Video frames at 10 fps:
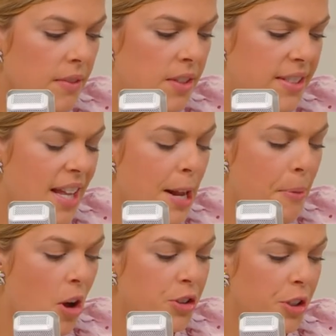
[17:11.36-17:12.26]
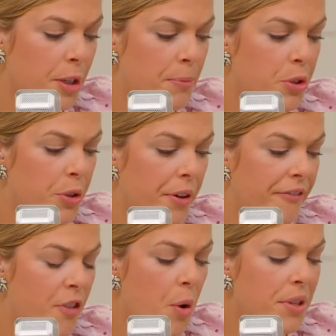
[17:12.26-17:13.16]
to set up on your computer or
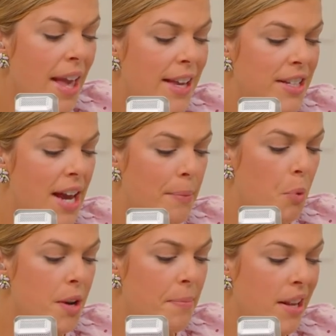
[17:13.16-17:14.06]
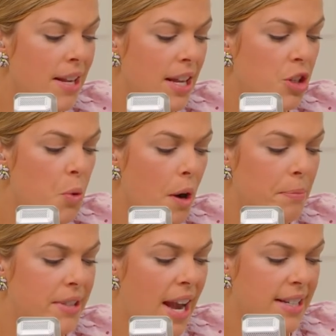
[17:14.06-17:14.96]
phone, you tap one button and you are
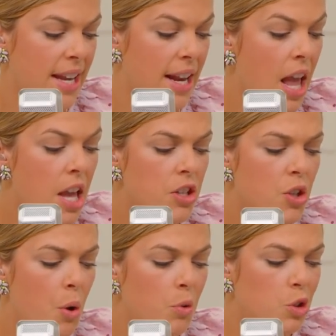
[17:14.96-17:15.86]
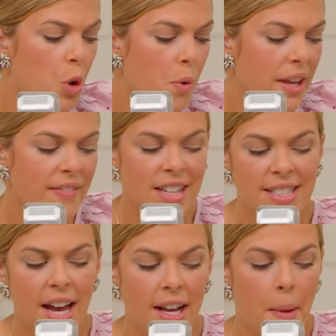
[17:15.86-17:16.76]
protected. So don't give
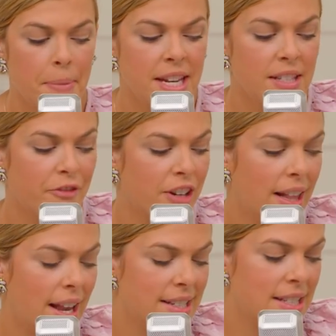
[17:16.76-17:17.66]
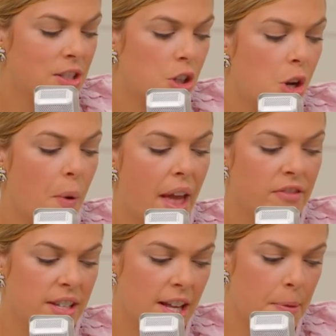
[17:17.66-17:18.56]
these tech companies a free license to know
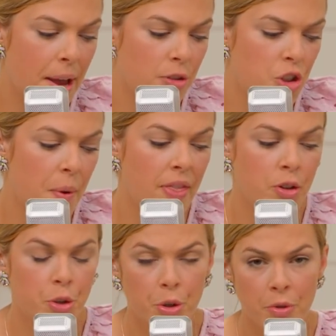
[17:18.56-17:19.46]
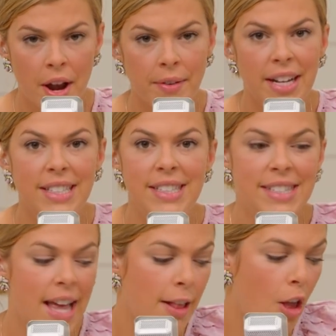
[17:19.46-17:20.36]
everything about you and then turn around and
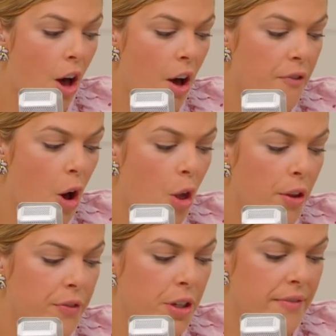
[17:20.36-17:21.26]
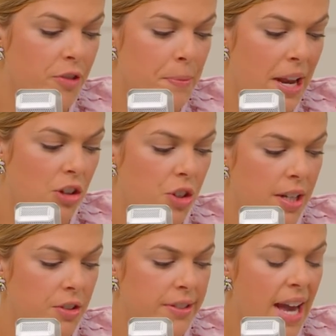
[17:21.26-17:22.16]
sell off all of your information
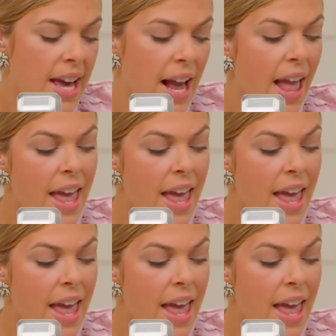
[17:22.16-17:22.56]
and your data.